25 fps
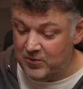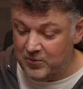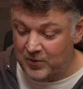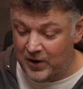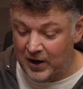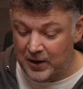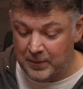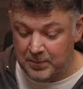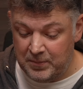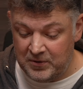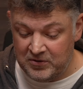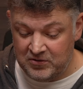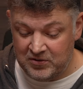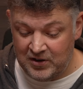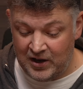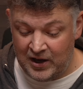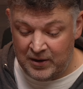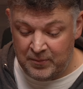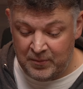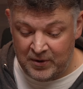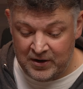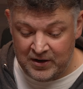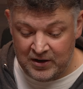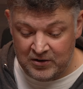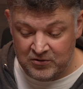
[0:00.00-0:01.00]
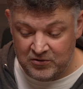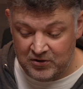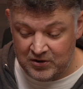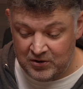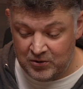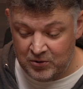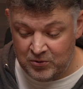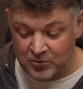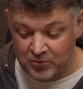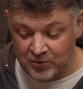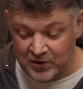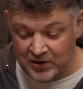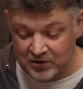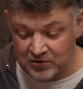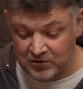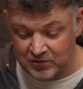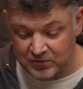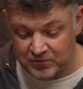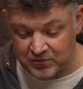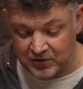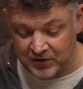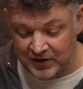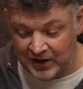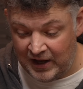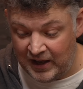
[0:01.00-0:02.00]
right beside me, and there's a good reason
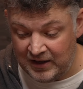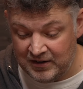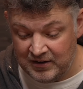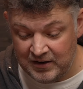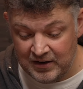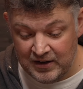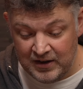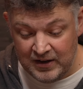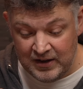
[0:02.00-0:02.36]
for that.